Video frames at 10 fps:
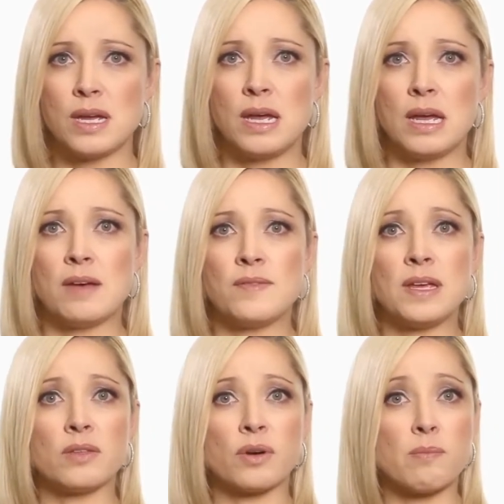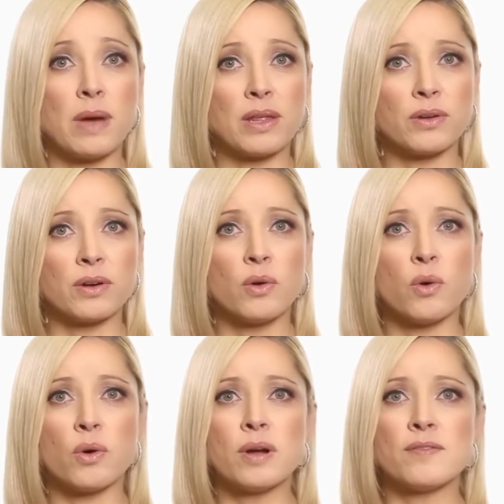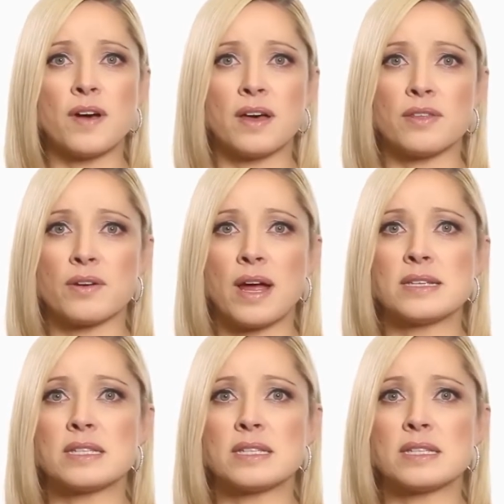If either a mother or a father has